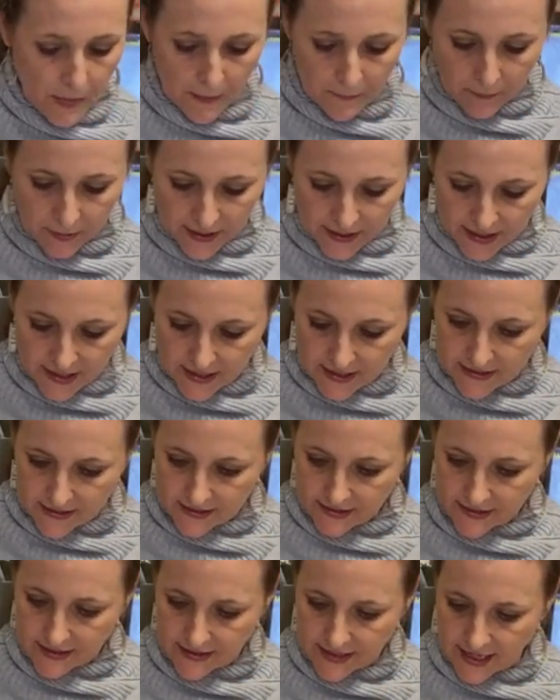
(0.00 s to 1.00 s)
the
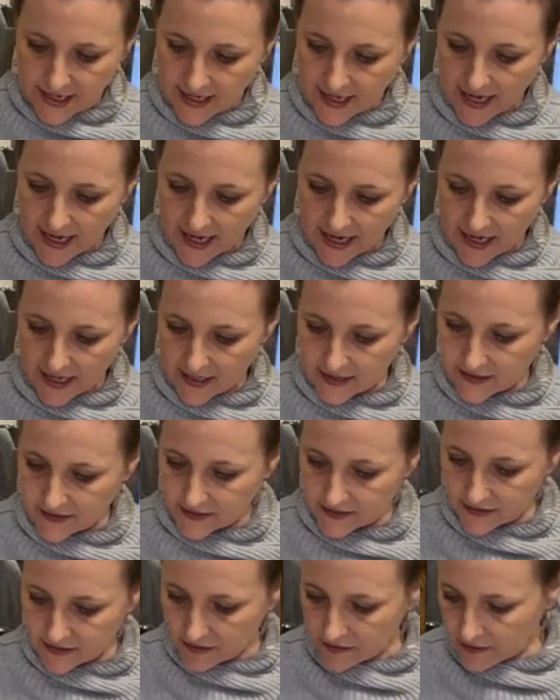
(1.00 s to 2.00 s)
piece that
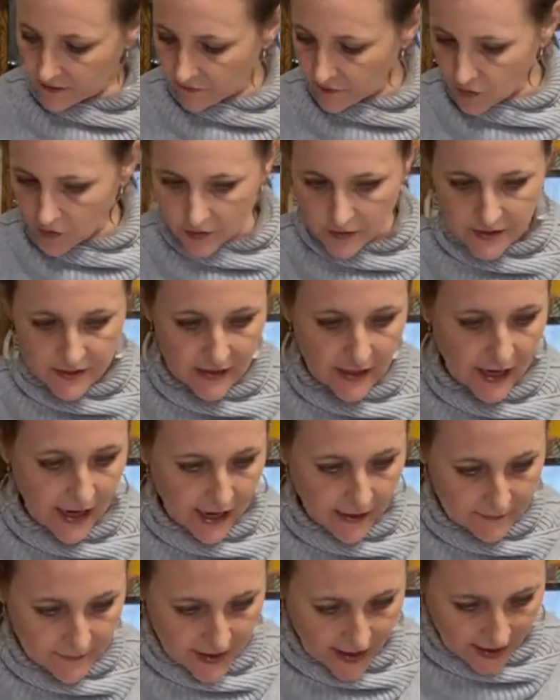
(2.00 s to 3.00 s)
has, and of course
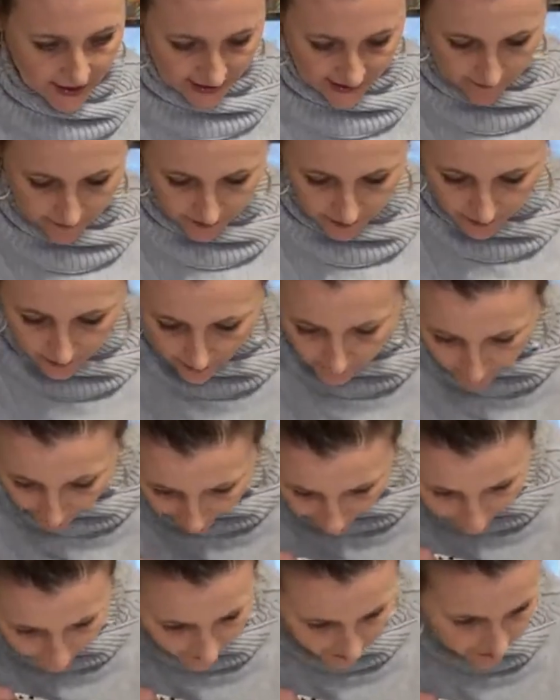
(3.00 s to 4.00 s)
I'm not able to put
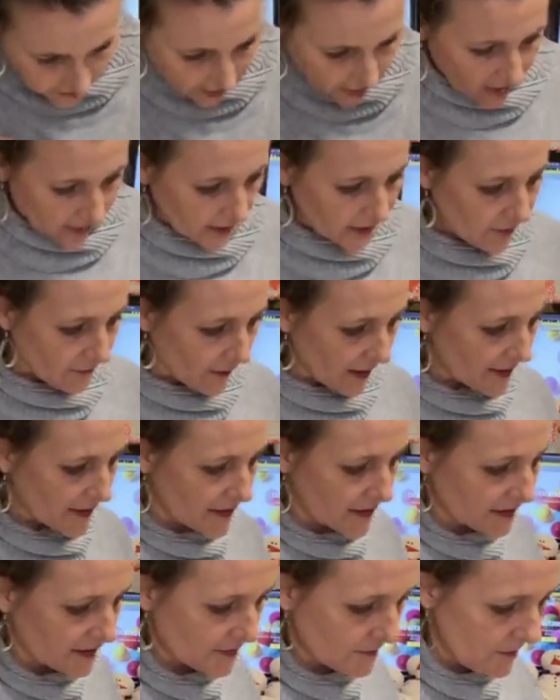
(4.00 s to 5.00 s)
my finger on it right
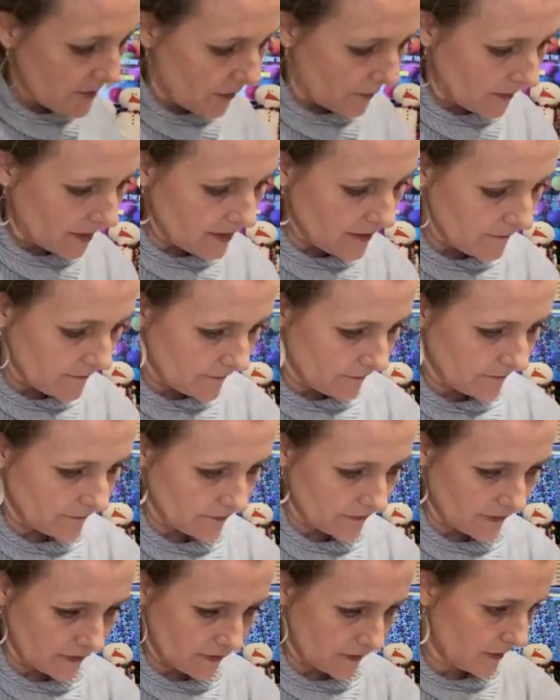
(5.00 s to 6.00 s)
this moment.
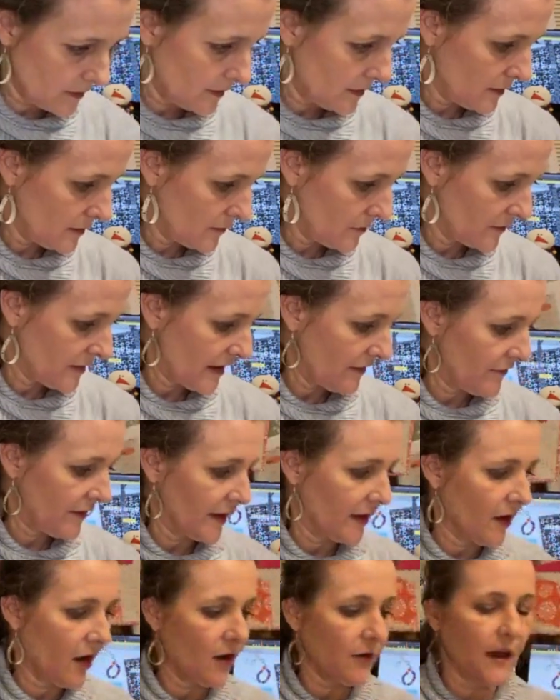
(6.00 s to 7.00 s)
Wouldn't that
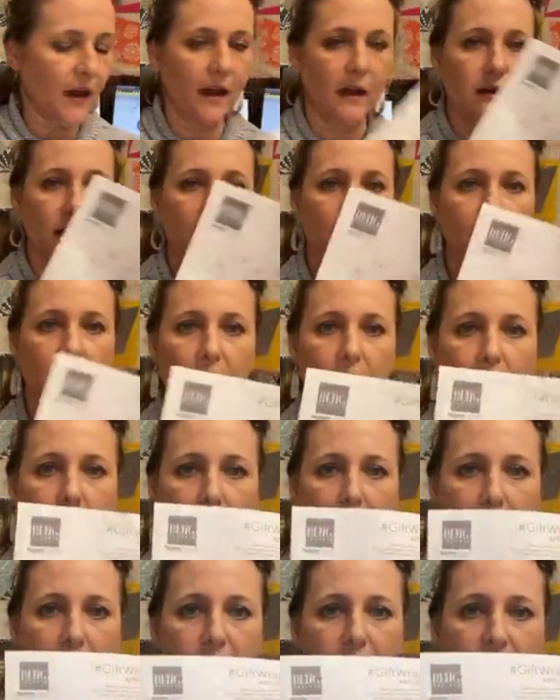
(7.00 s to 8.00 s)
be? Okay.
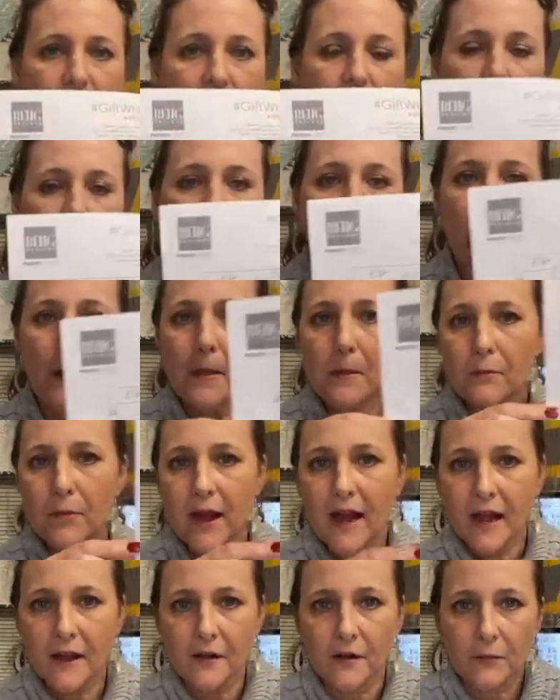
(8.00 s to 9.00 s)
So on the
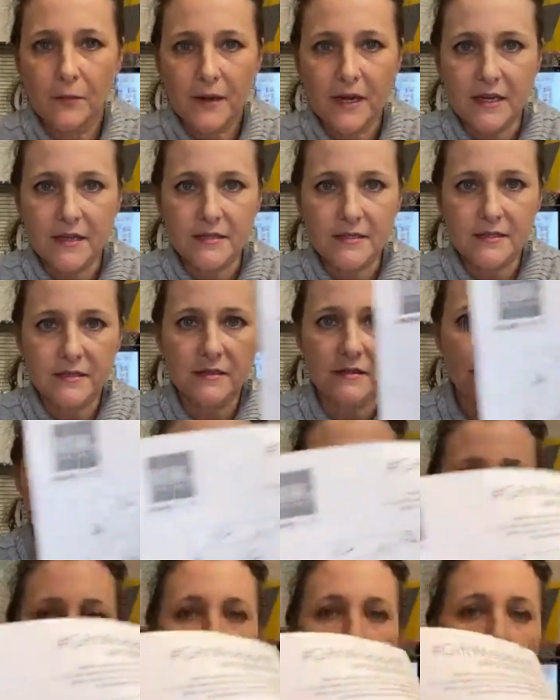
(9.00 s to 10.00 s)
pattern piece,
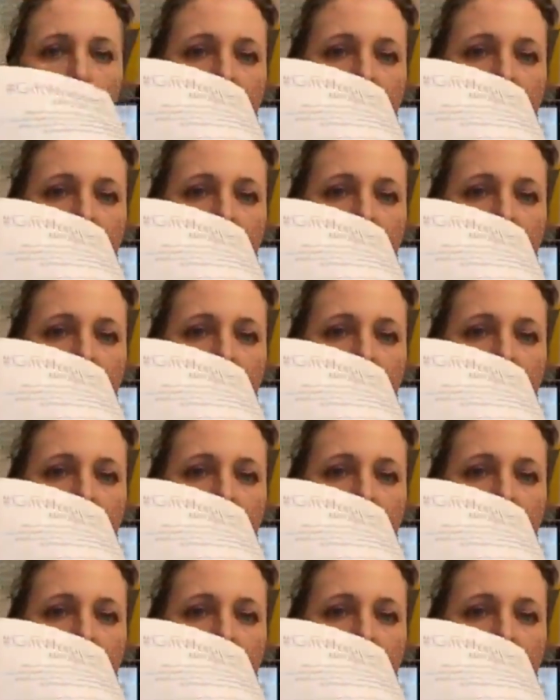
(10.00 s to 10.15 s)
let me